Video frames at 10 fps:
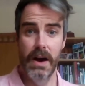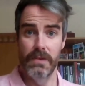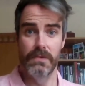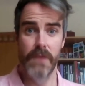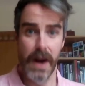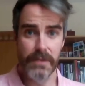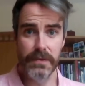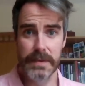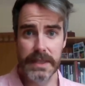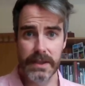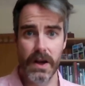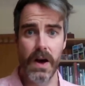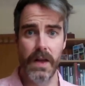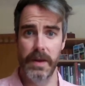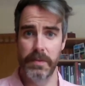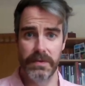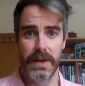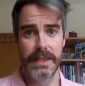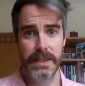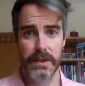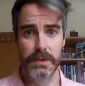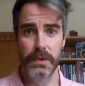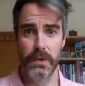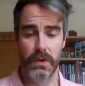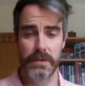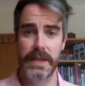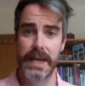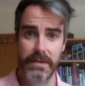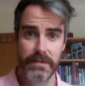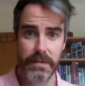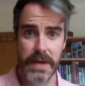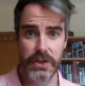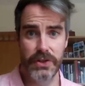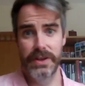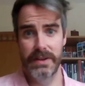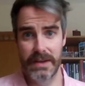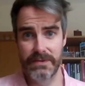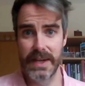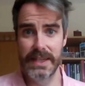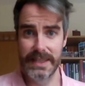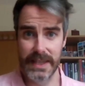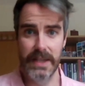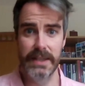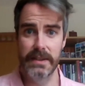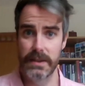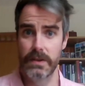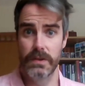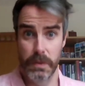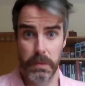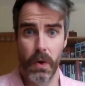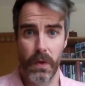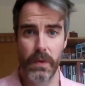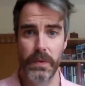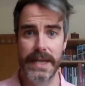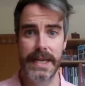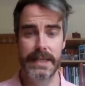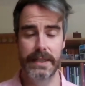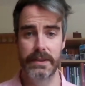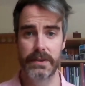Right from the start, they provided us with all of the information, advice, guidance and support that we needed.